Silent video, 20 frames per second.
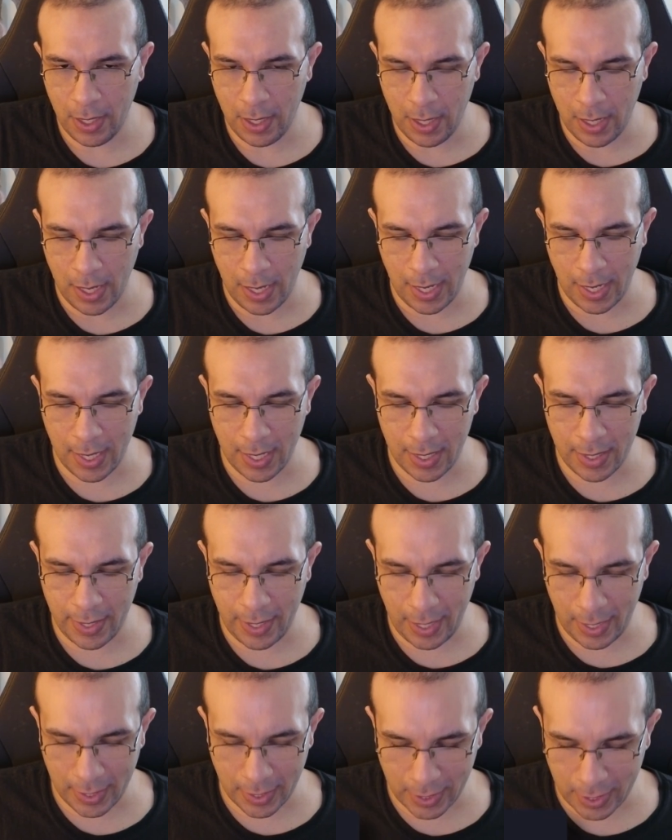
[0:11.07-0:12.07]
and let's
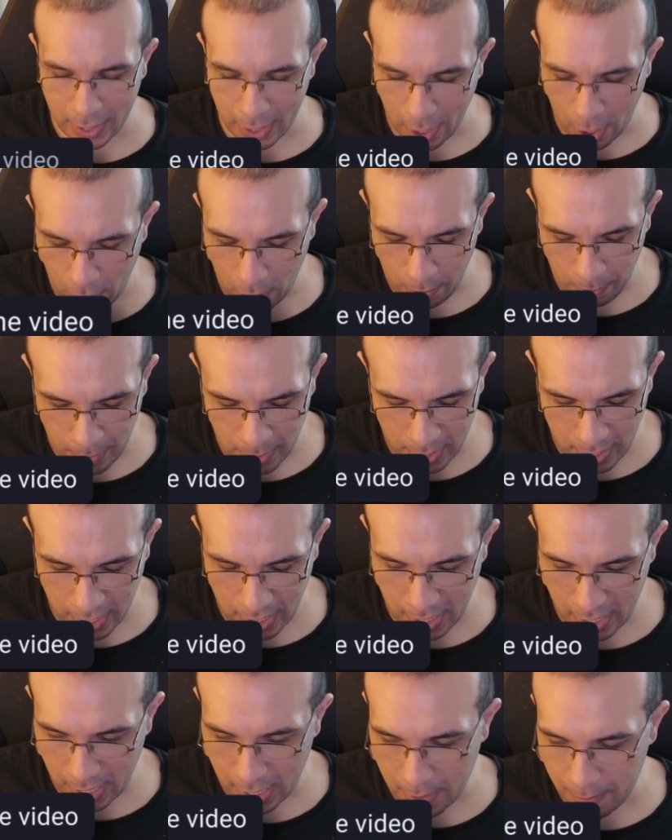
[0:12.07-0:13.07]
open it
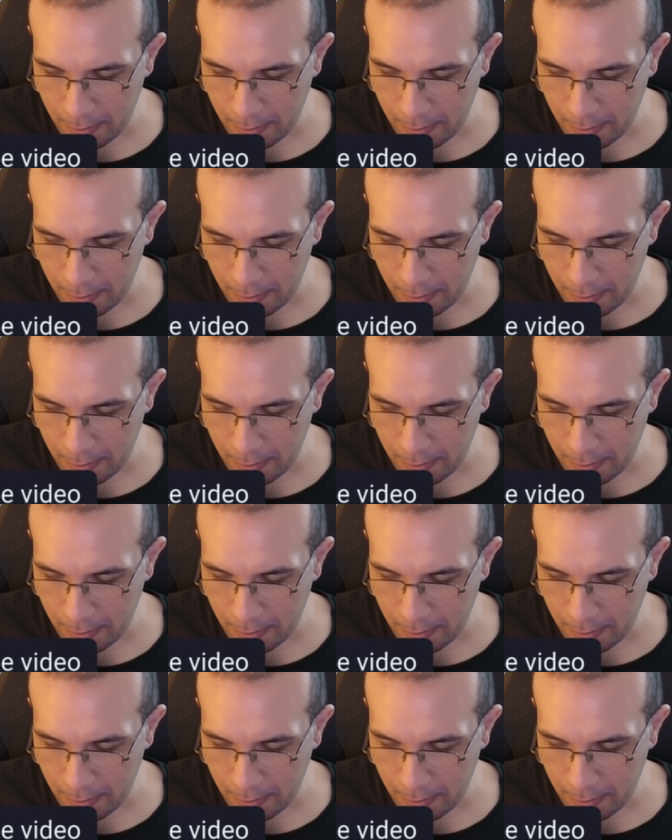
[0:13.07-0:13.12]
up.